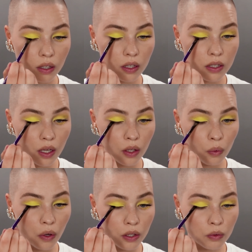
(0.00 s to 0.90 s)
because
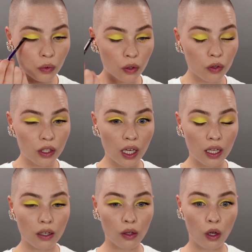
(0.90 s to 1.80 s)
otherwise we'll
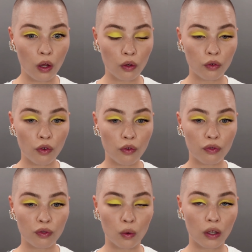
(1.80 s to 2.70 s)
create a lot of
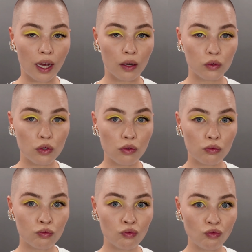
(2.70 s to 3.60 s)
fallout.
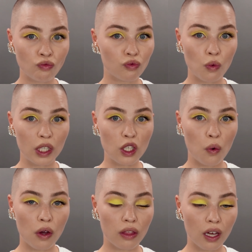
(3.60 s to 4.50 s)
We
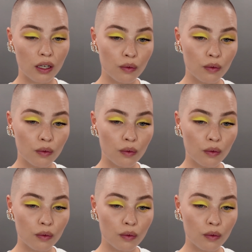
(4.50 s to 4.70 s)
don't want